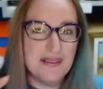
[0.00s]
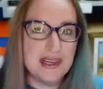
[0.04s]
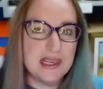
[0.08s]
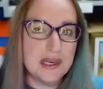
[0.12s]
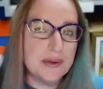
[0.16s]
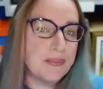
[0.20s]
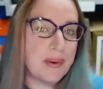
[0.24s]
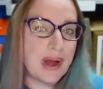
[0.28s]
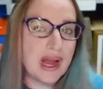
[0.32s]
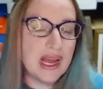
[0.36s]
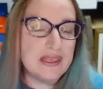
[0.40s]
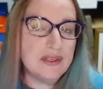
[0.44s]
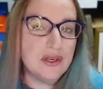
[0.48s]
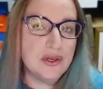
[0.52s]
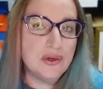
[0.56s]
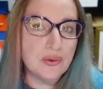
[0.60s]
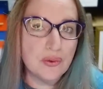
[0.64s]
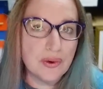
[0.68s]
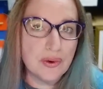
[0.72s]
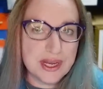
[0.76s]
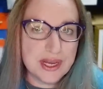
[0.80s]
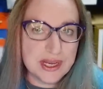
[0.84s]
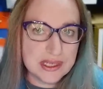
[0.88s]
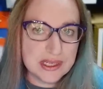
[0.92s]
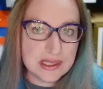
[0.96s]
having to buy
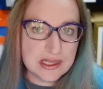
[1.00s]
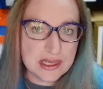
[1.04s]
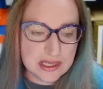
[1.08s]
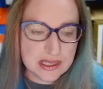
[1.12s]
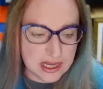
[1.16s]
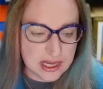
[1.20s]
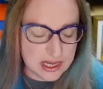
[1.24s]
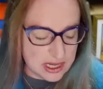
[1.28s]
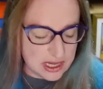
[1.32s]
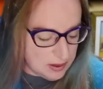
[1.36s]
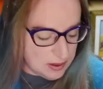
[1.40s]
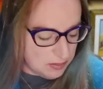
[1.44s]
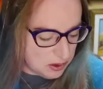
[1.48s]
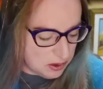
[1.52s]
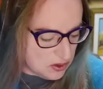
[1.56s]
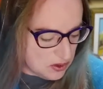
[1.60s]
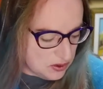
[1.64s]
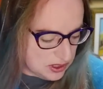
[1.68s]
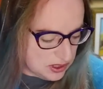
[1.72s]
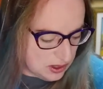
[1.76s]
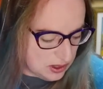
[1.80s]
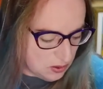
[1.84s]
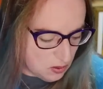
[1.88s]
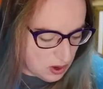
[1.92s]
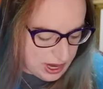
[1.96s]
new rings because I keep
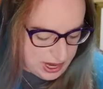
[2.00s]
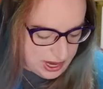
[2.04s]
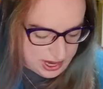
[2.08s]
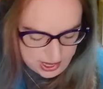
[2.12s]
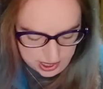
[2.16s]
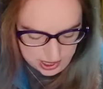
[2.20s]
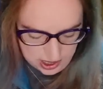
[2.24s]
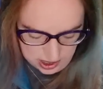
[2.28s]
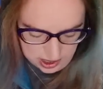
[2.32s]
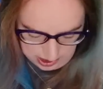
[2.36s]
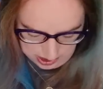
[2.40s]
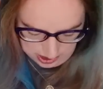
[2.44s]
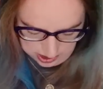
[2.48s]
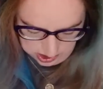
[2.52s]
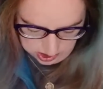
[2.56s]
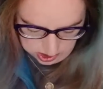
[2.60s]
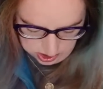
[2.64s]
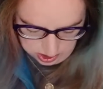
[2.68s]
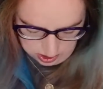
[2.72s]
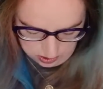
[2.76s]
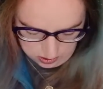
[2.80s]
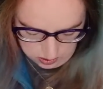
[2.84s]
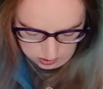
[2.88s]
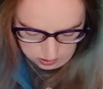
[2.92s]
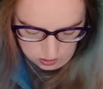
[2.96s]
losing weight. And
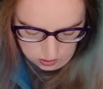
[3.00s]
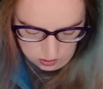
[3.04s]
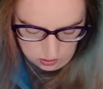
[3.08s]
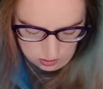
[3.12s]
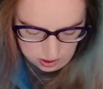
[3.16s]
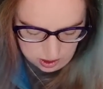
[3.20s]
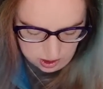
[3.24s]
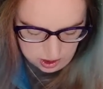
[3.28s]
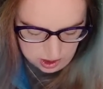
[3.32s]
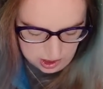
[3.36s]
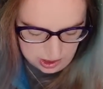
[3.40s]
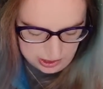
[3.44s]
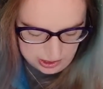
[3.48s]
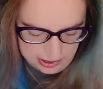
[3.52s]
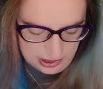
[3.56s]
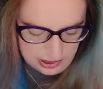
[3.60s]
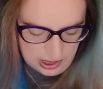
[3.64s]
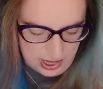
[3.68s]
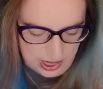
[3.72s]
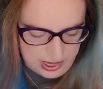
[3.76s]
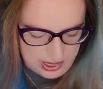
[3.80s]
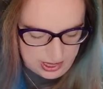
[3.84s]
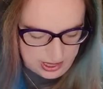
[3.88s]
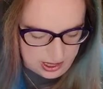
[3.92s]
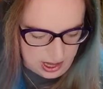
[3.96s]
so,
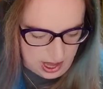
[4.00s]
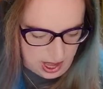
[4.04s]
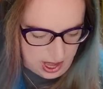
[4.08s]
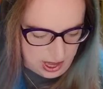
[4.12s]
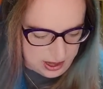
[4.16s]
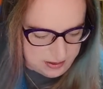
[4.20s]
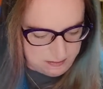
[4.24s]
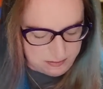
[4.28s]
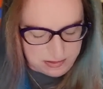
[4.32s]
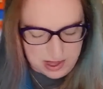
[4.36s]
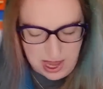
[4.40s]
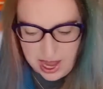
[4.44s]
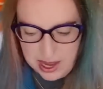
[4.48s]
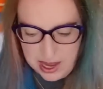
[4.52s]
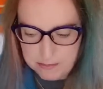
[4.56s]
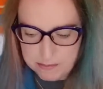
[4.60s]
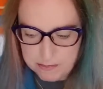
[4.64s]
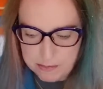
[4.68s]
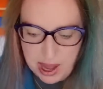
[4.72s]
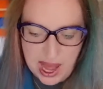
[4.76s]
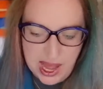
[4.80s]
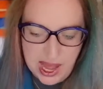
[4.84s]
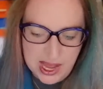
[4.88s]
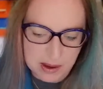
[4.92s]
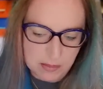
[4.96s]
like, I, I
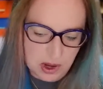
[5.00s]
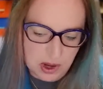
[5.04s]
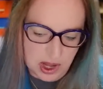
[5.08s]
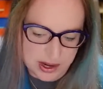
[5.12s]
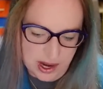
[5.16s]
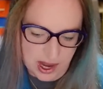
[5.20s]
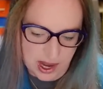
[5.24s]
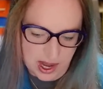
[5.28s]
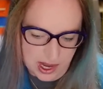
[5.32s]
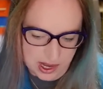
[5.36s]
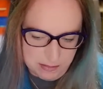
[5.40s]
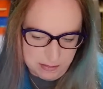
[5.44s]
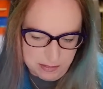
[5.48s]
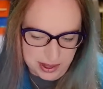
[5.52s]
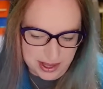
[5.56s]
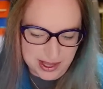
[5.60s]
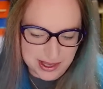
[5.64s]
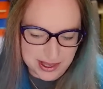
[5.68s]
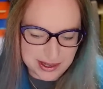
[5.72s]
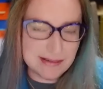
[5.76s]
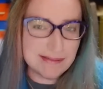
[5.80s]
buy them on high bid.